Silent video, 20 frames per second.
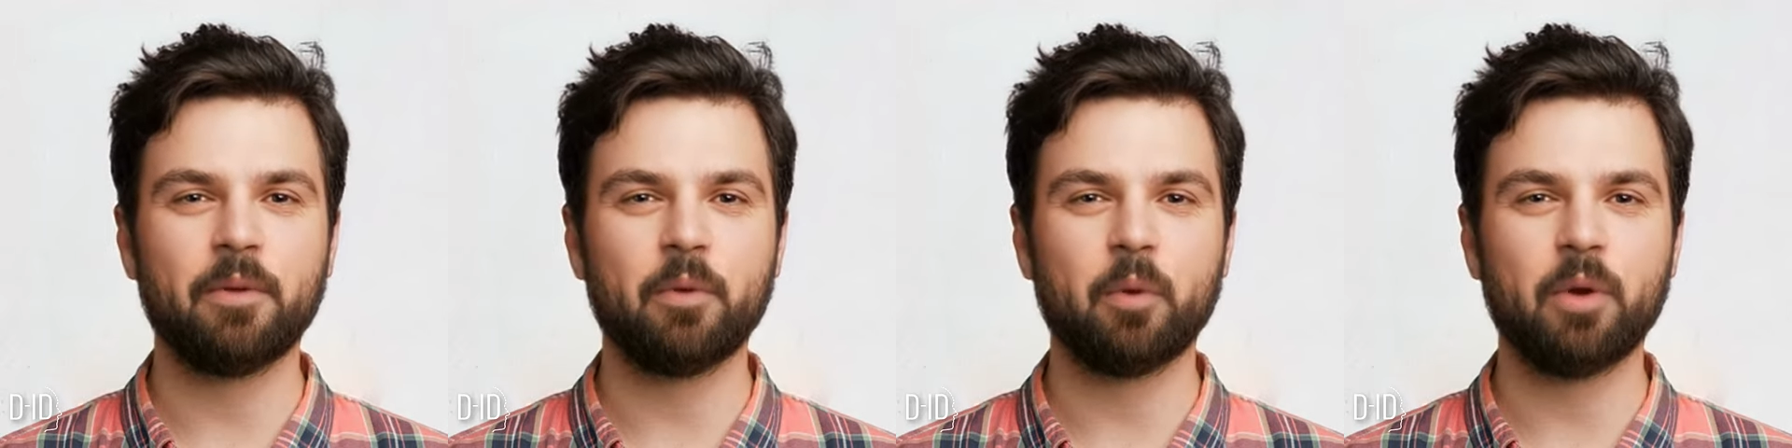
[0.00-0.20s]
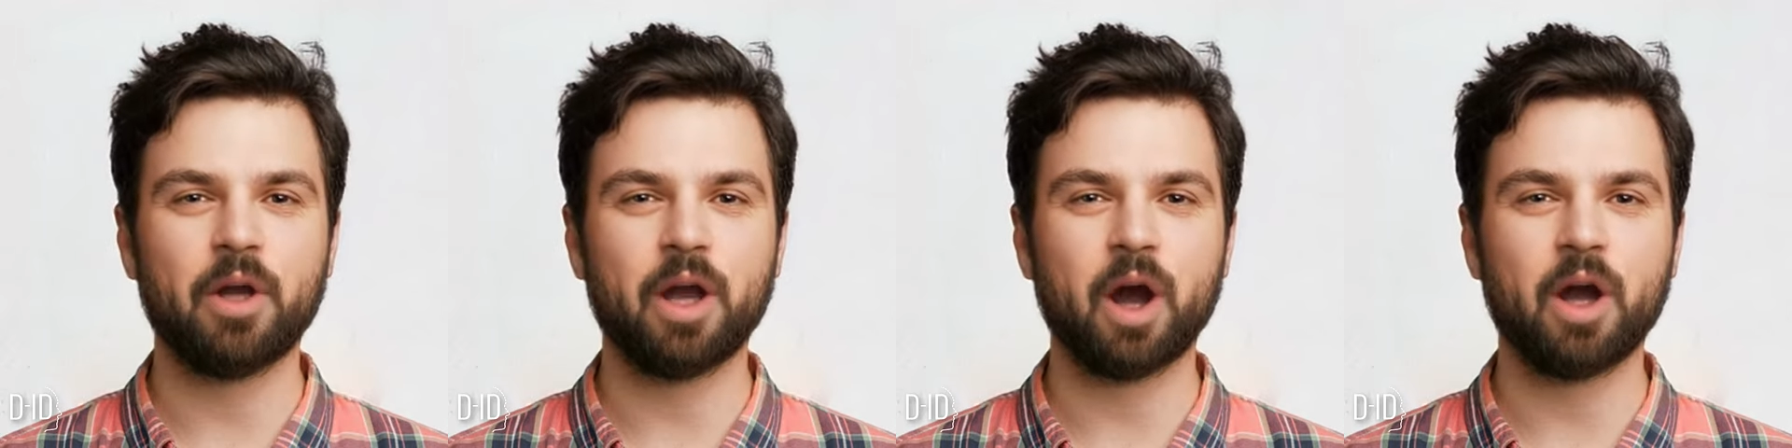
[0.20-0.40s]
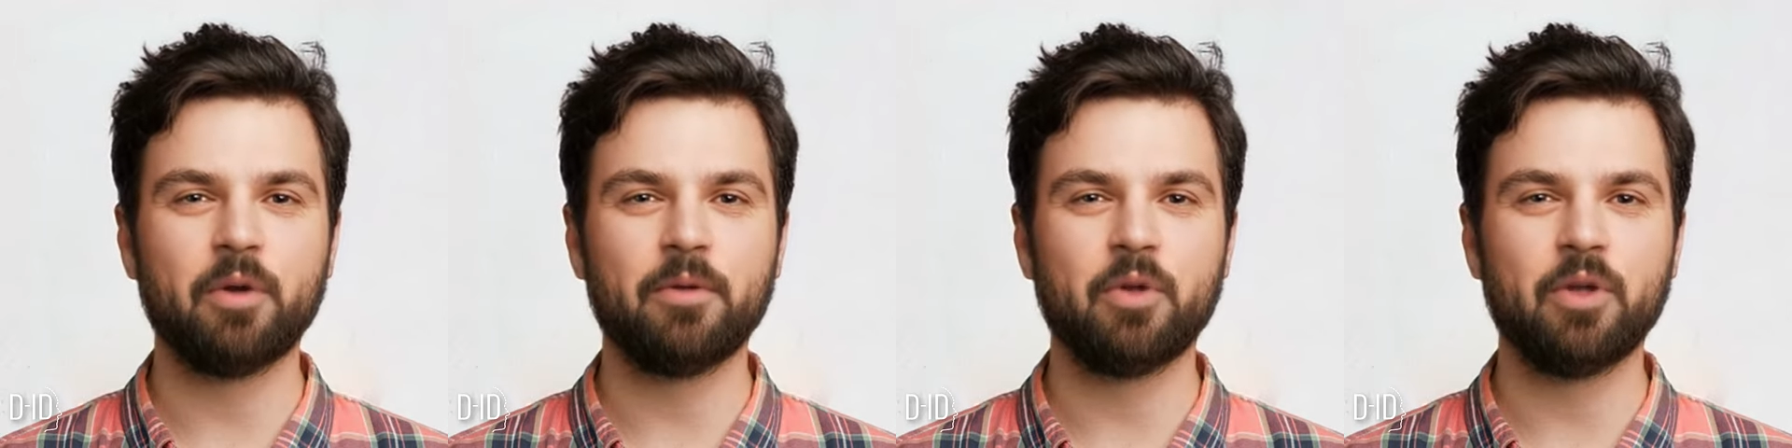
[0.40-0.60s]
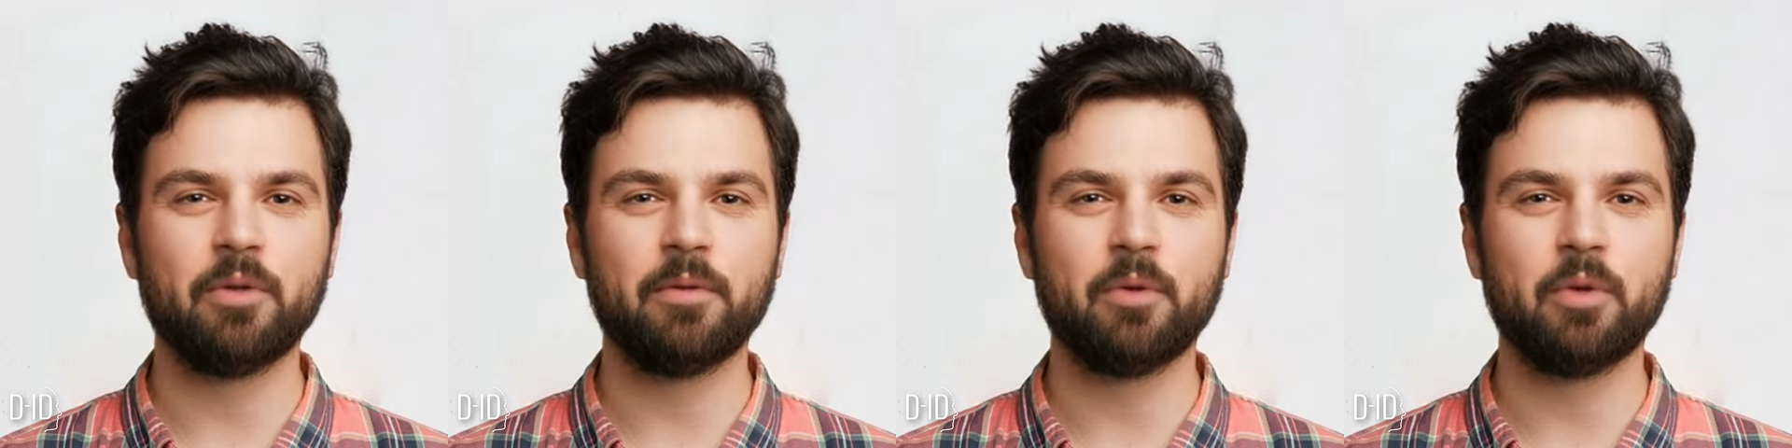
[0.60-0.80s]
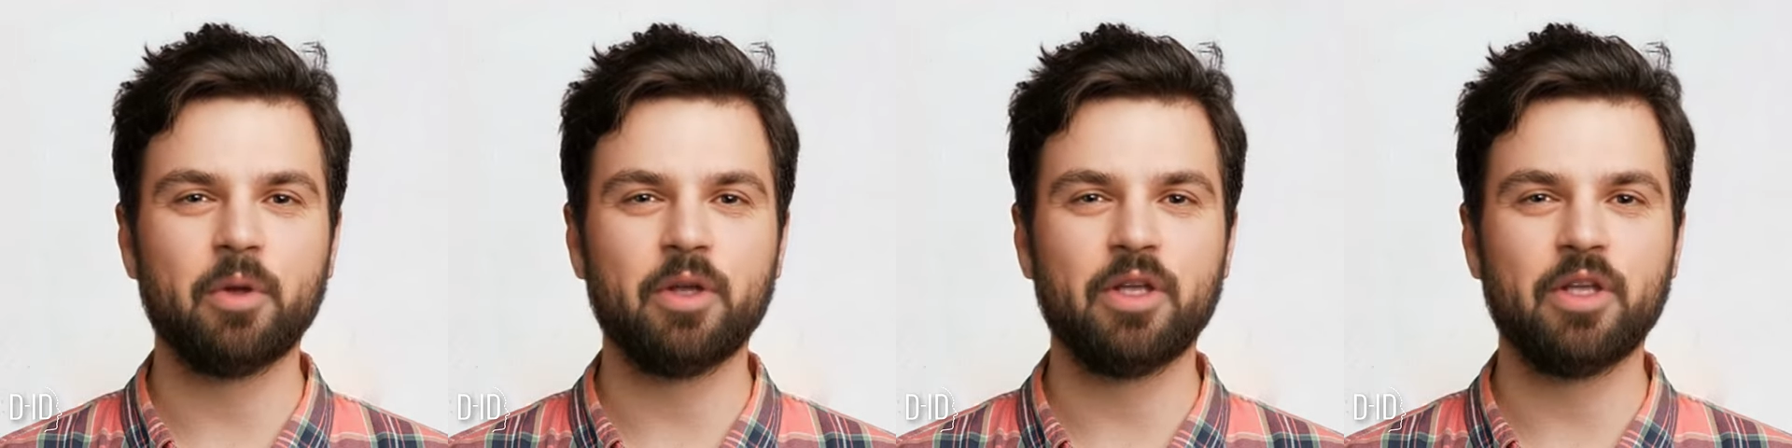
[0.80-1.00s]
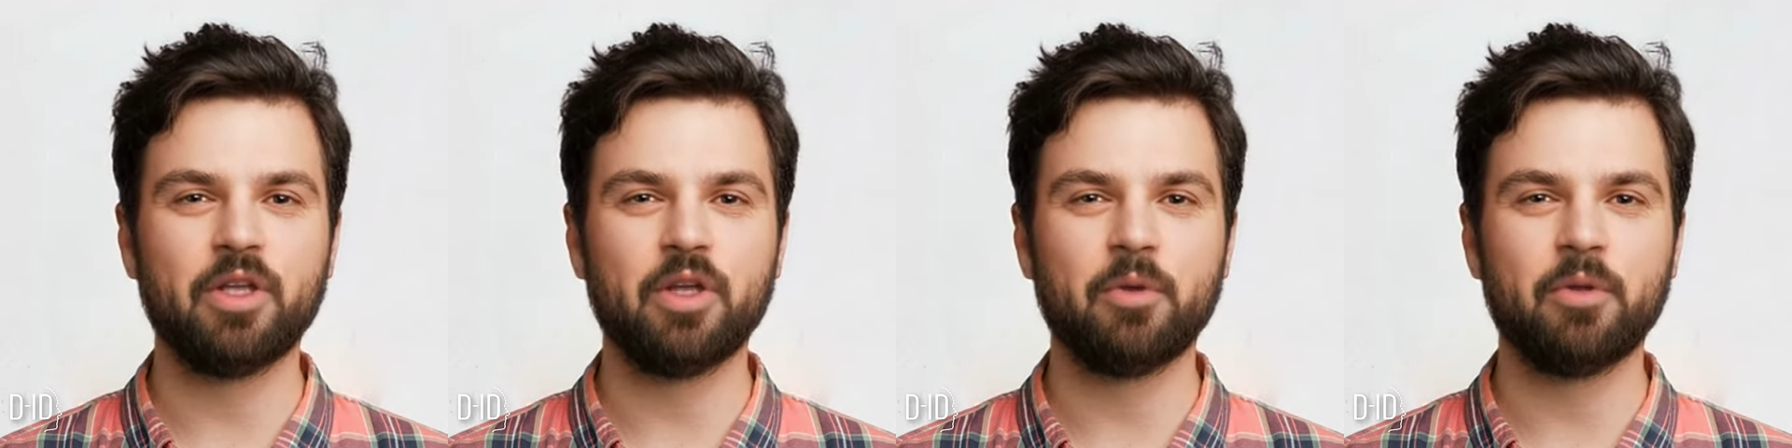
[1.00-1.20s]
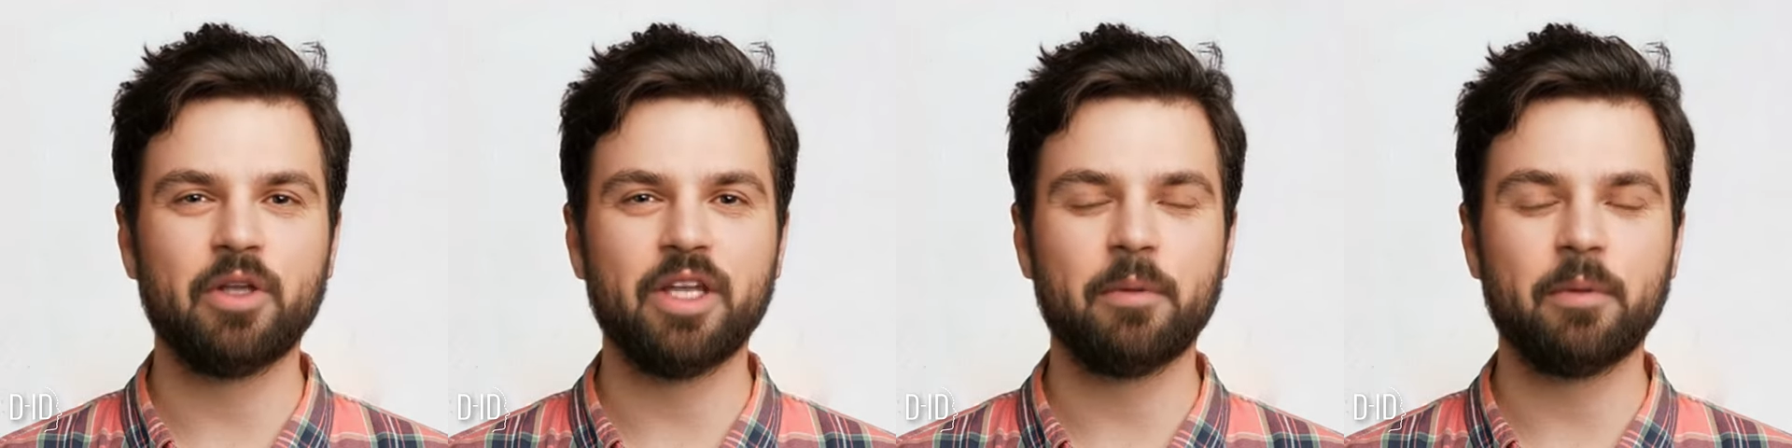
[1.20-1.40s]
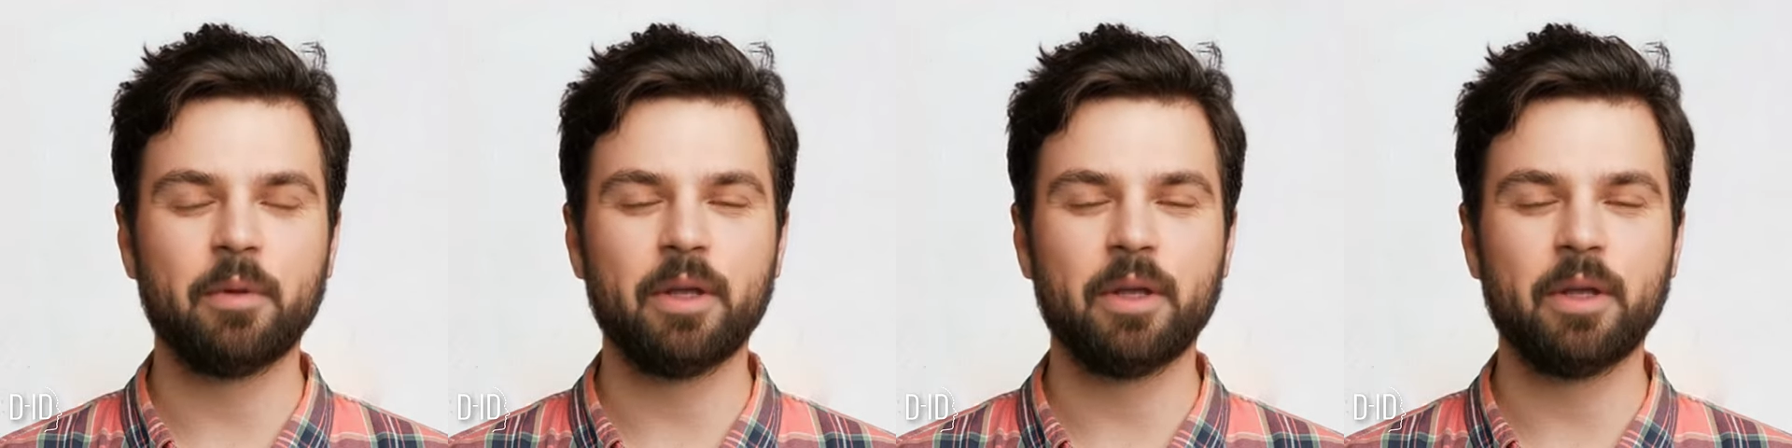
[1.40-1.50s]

We offer full-service